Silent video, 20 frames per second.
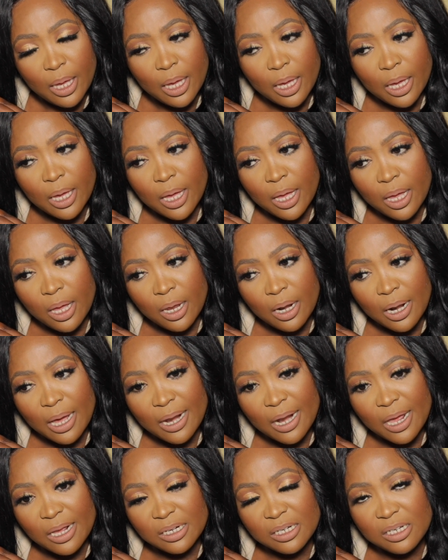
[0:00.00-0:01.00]
and
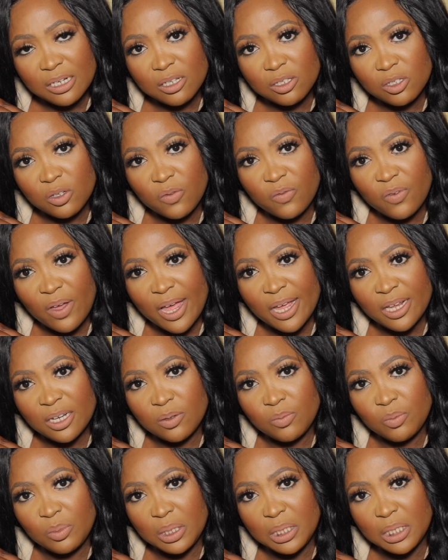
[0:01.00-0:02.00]
I needed to
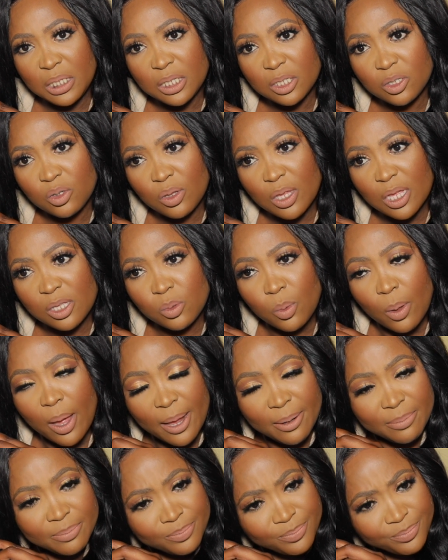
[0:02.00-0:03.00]
find me. So that's
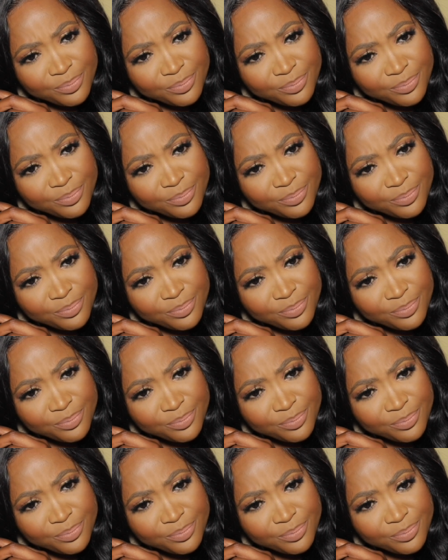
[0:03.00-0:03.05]
why